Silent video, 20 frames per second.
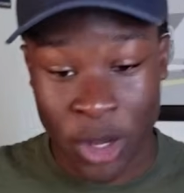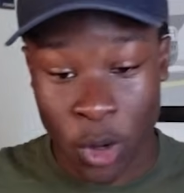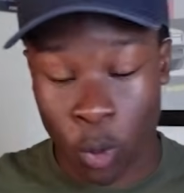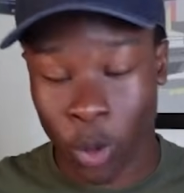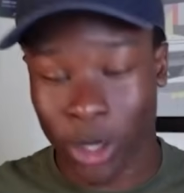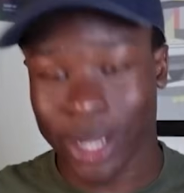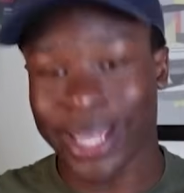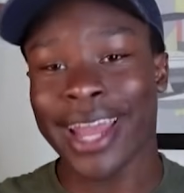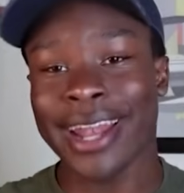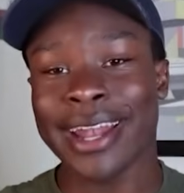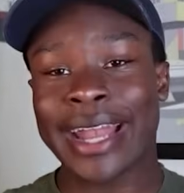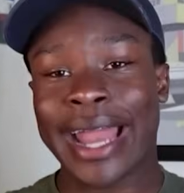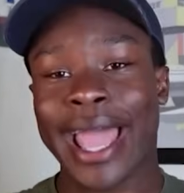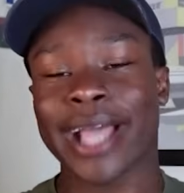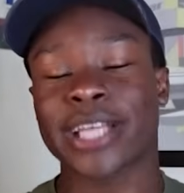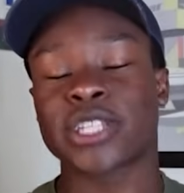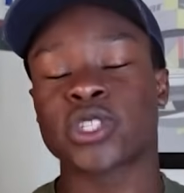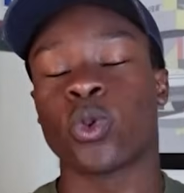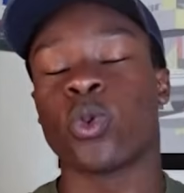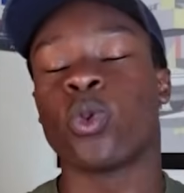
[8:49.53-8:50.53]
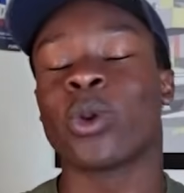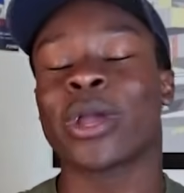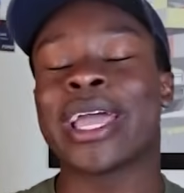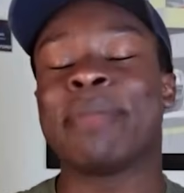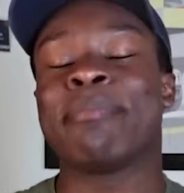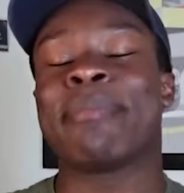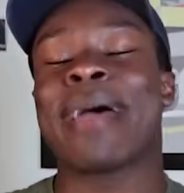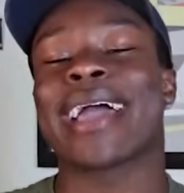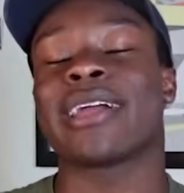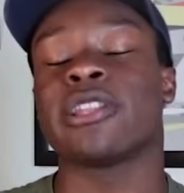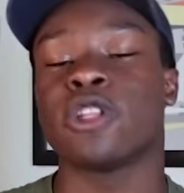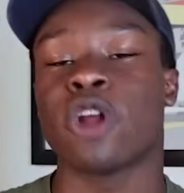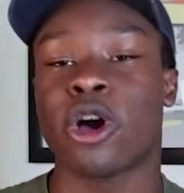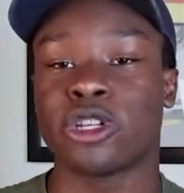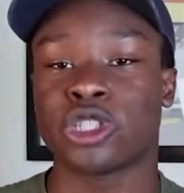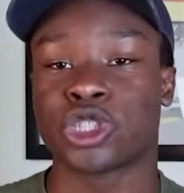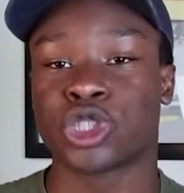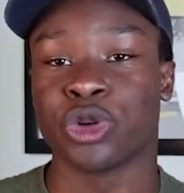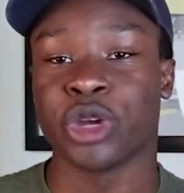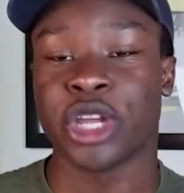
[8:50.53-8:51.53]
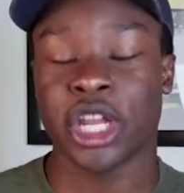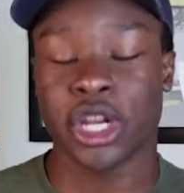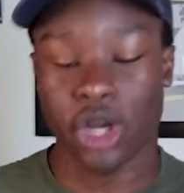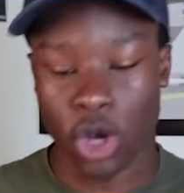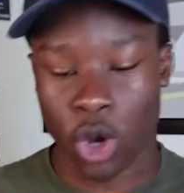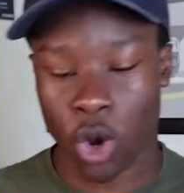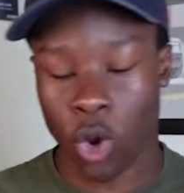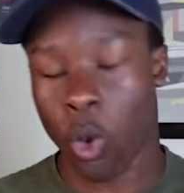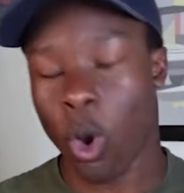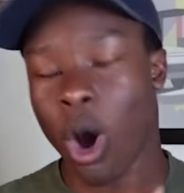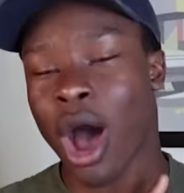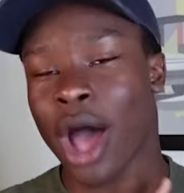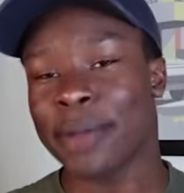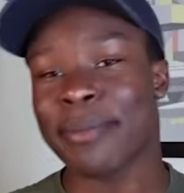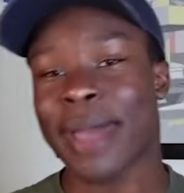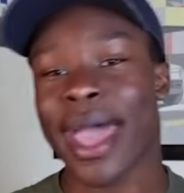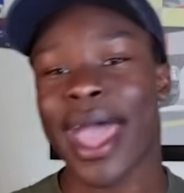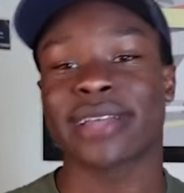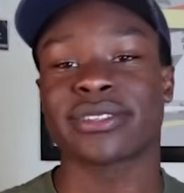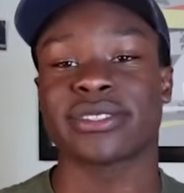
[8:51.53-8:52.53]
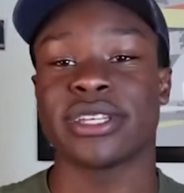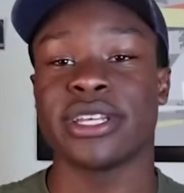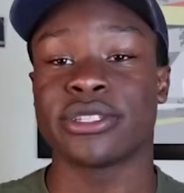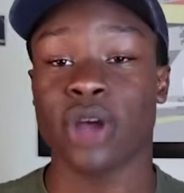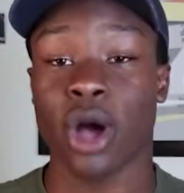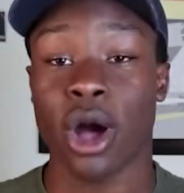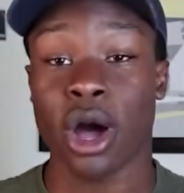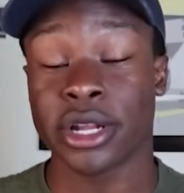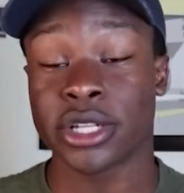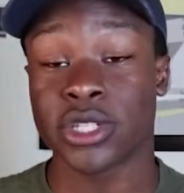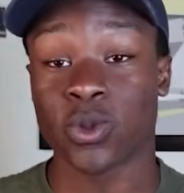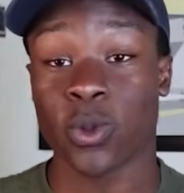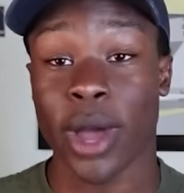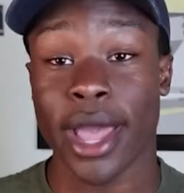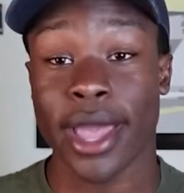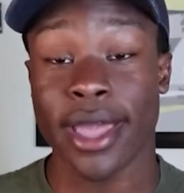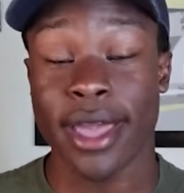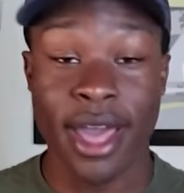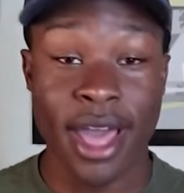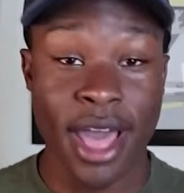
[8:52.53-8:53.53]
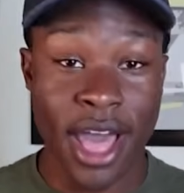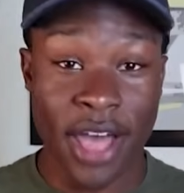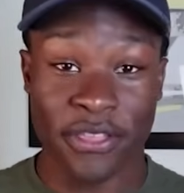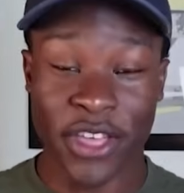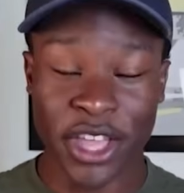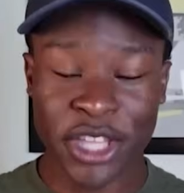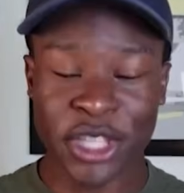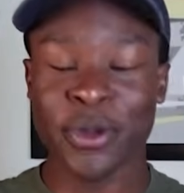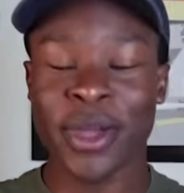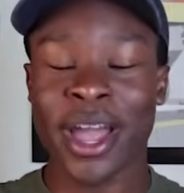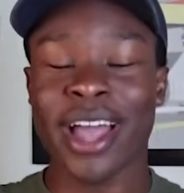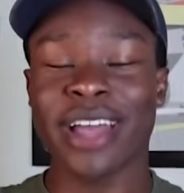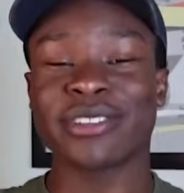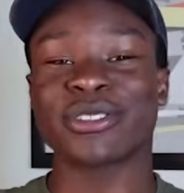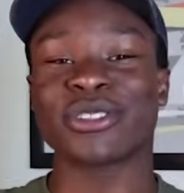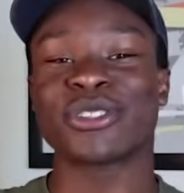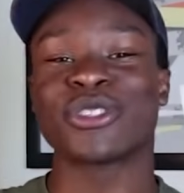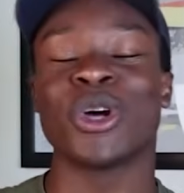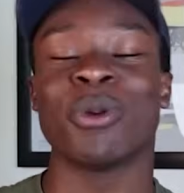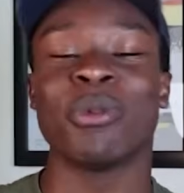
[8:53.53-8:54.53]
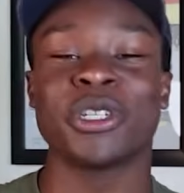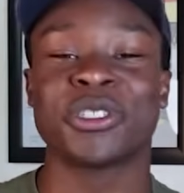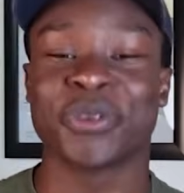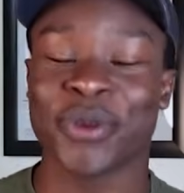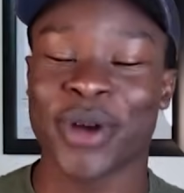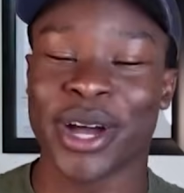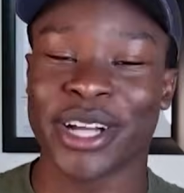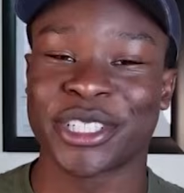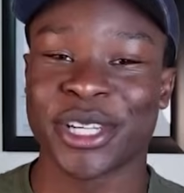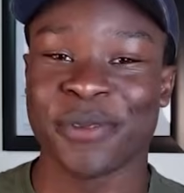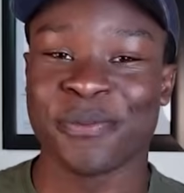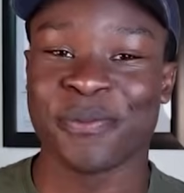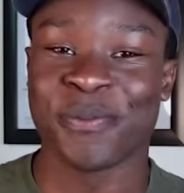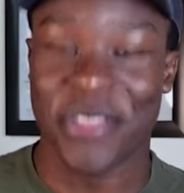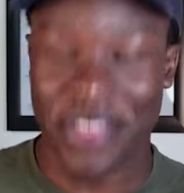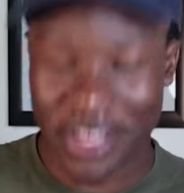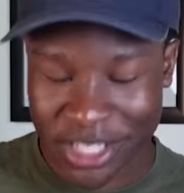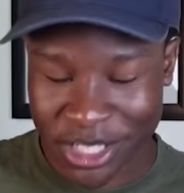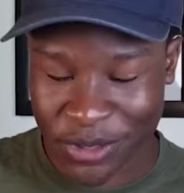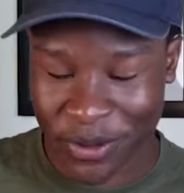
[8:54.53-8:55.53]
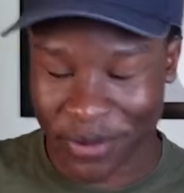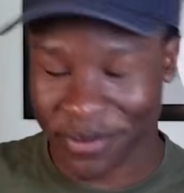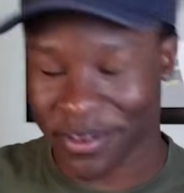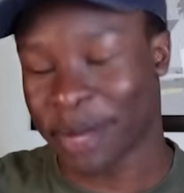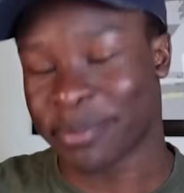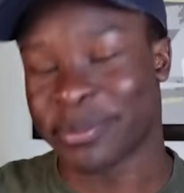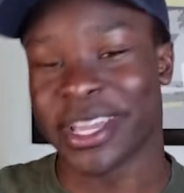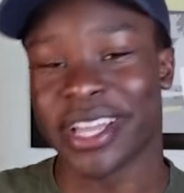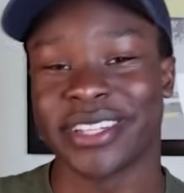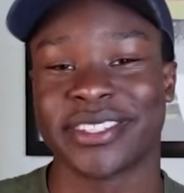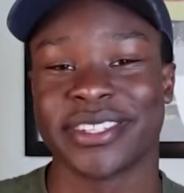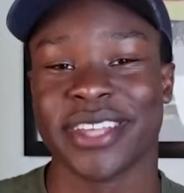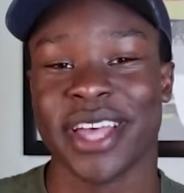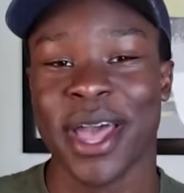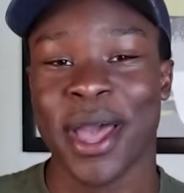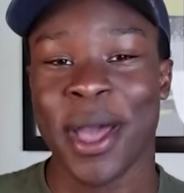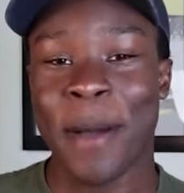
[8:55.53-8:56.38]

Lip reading: We're getting NACS. We're getting back launch green. Quad Max is on its way. Thank you guys so much for watching. This is Rivian Updates.